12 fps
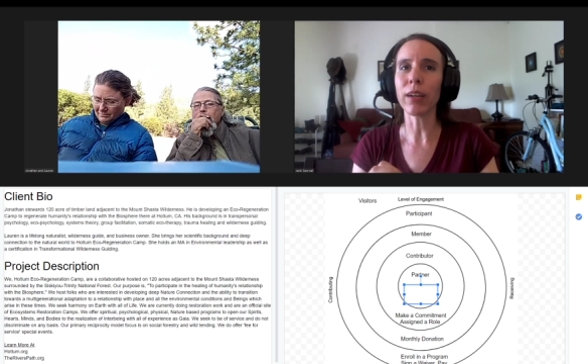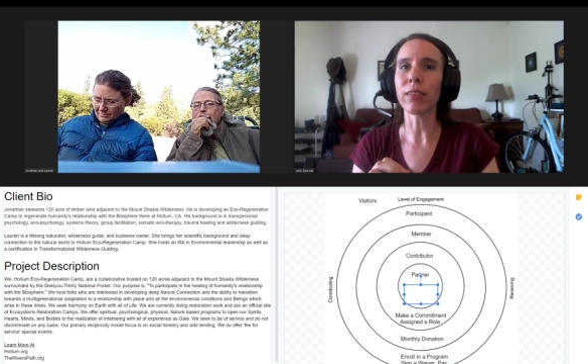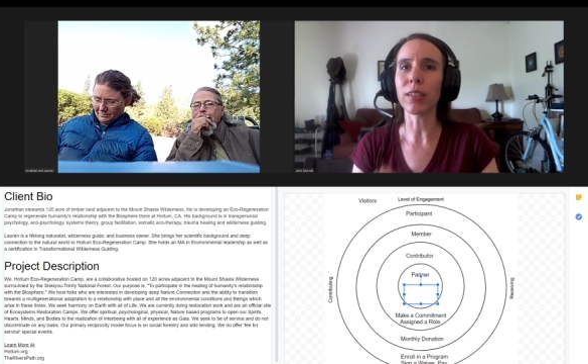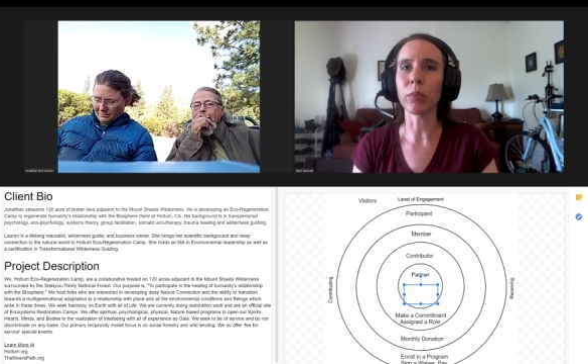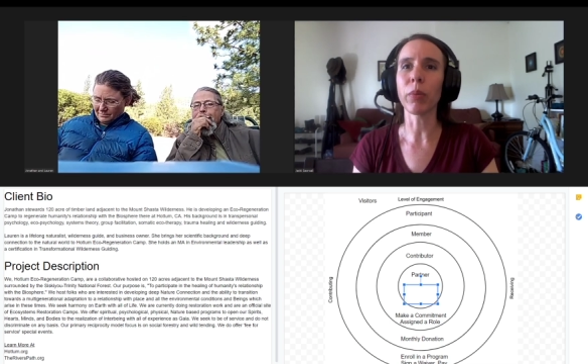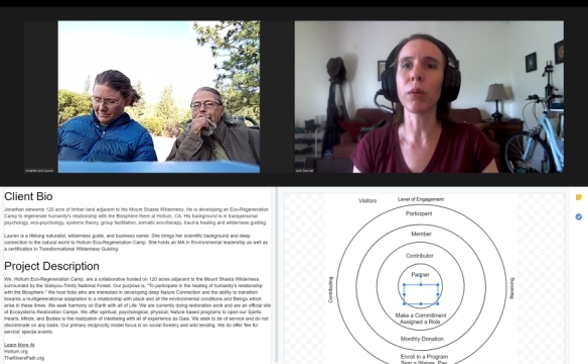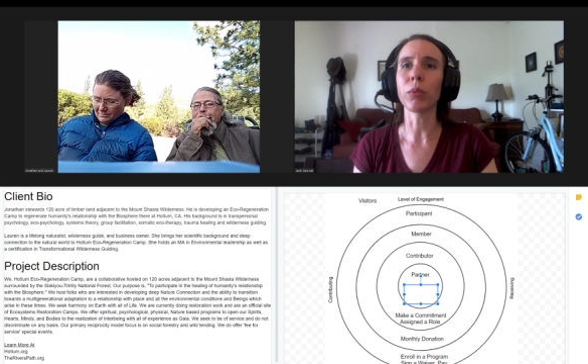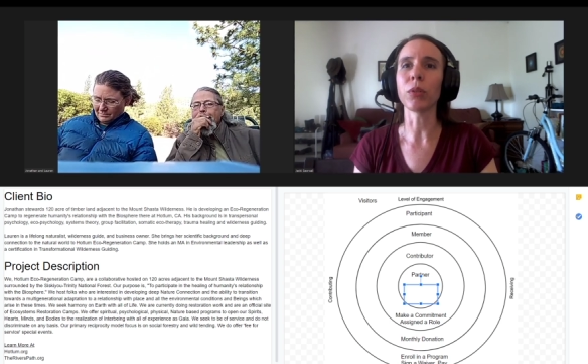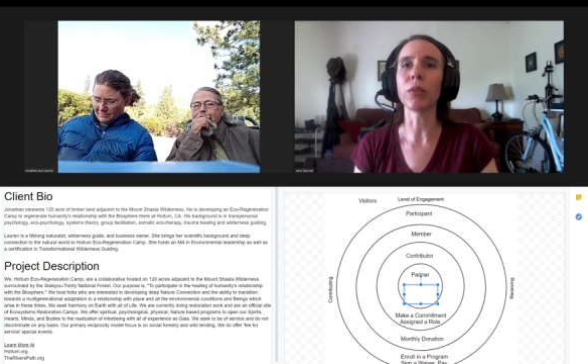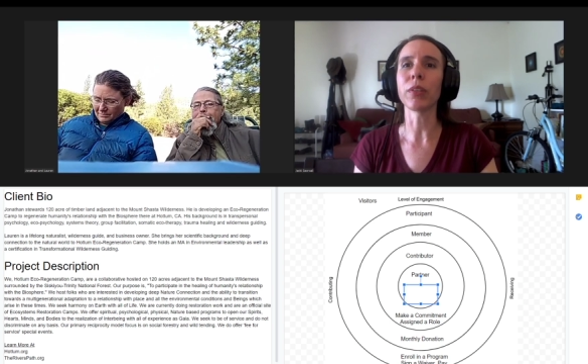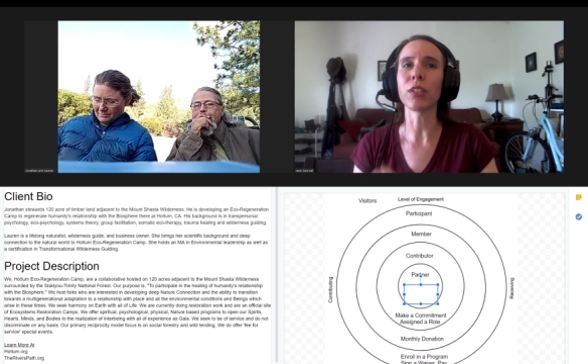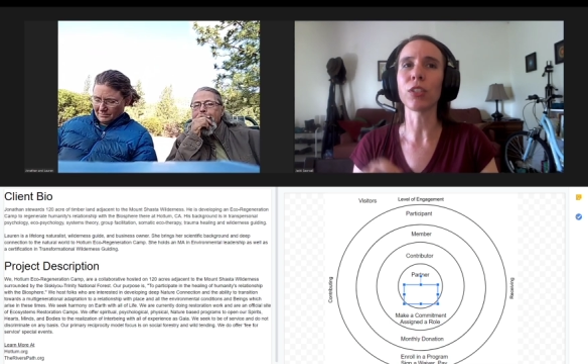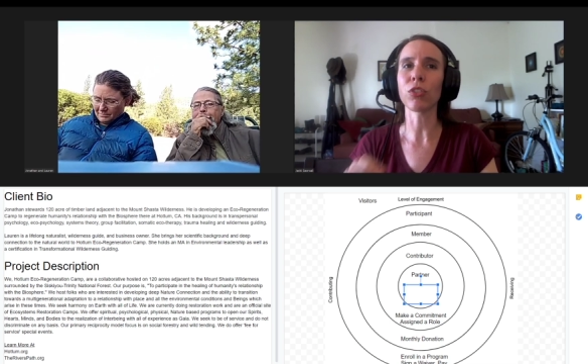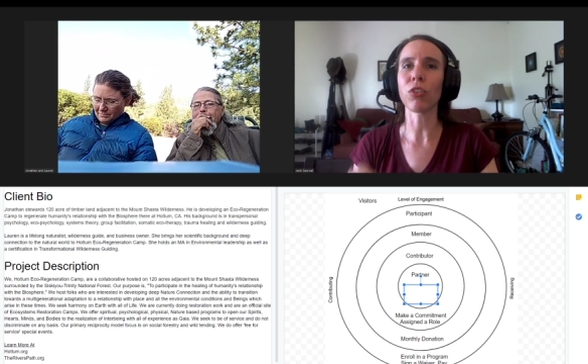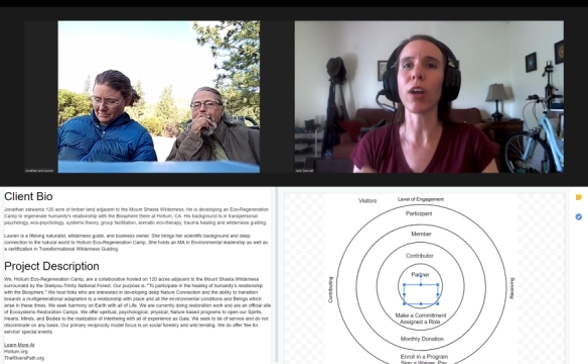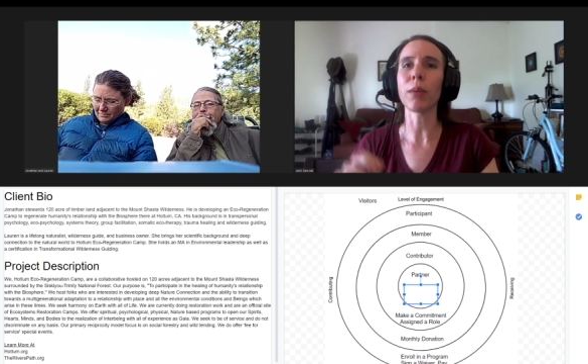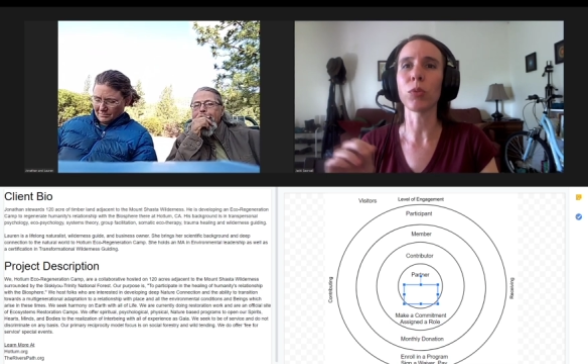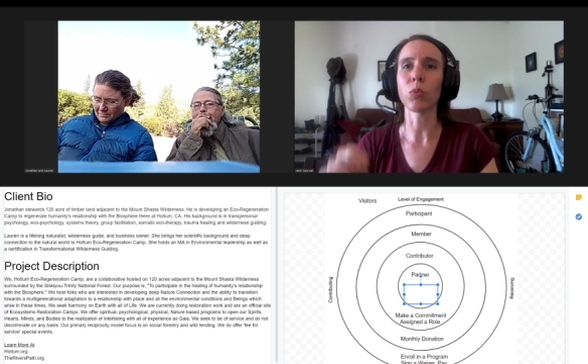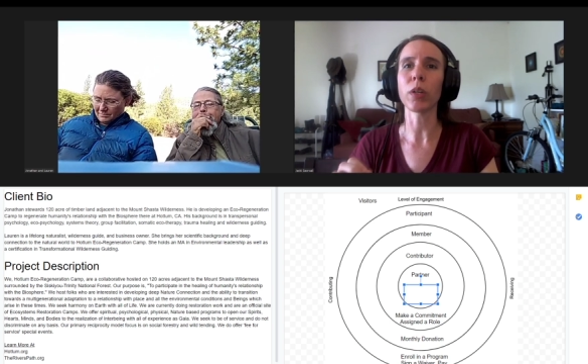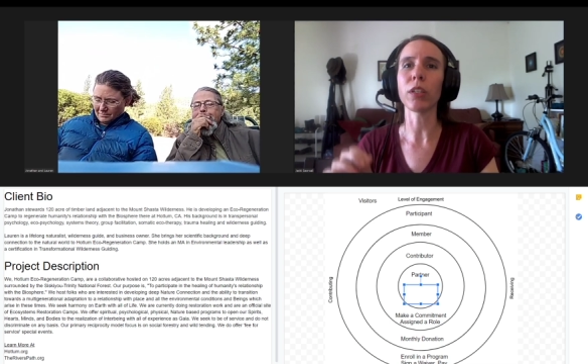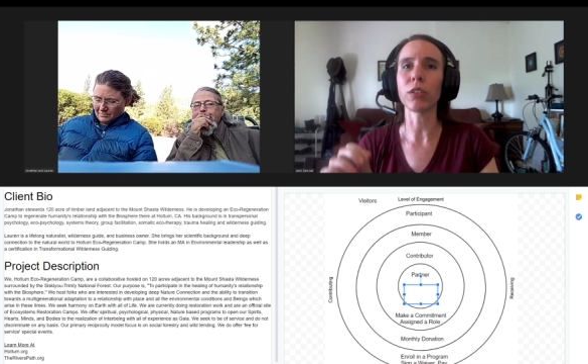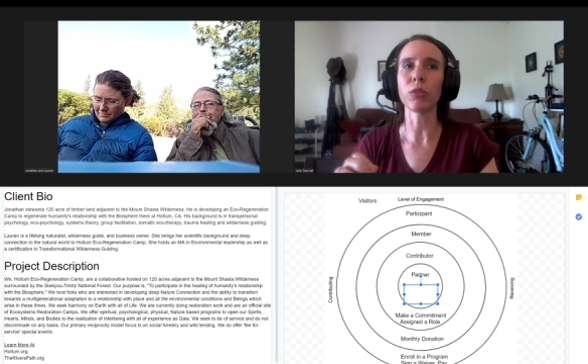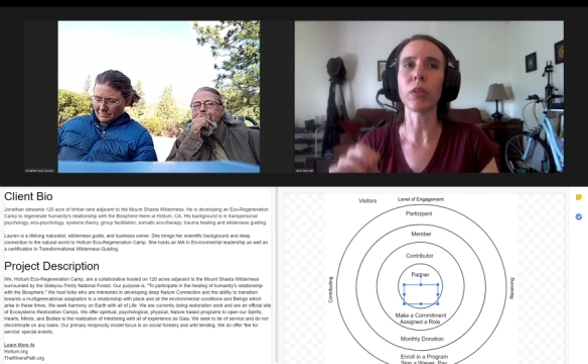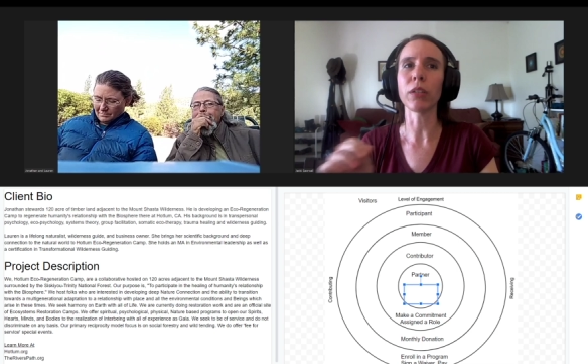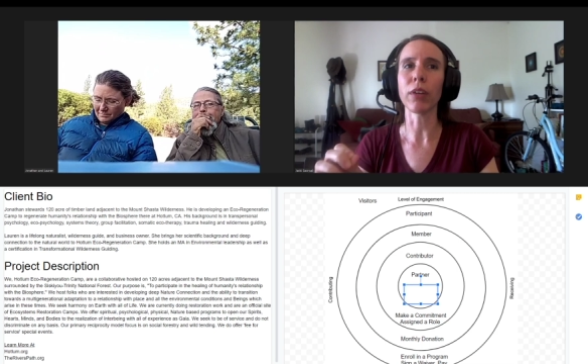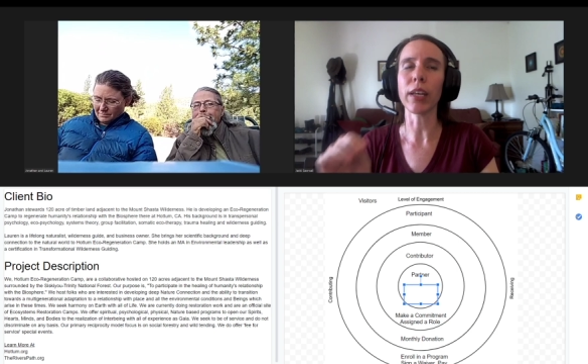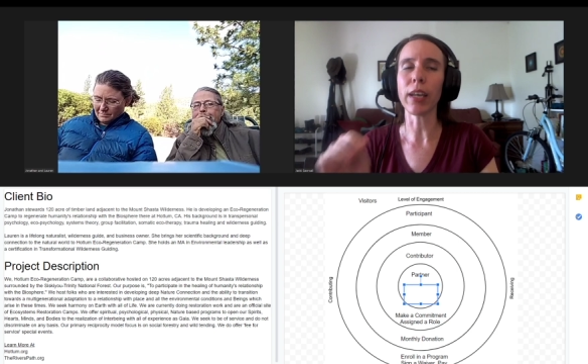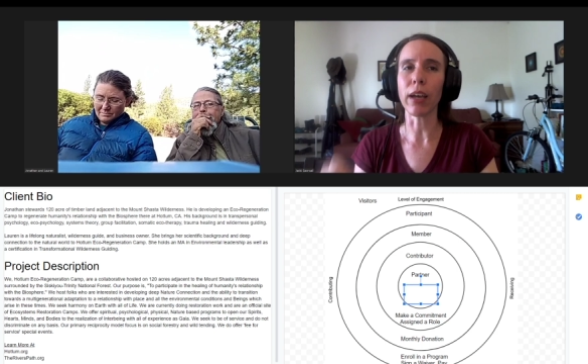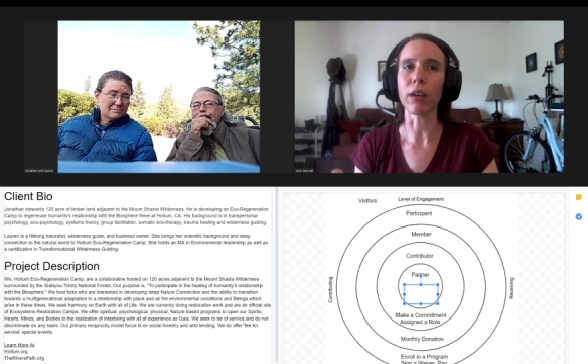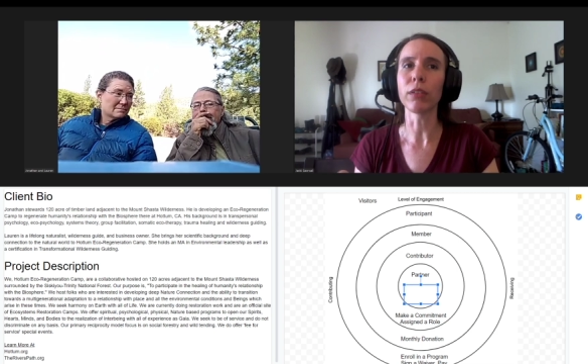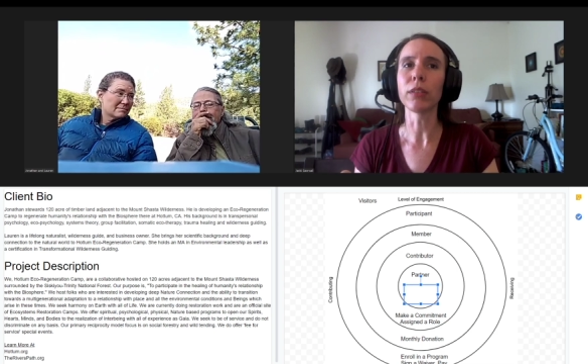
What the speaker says: in this bubble that describes what you're doing right now?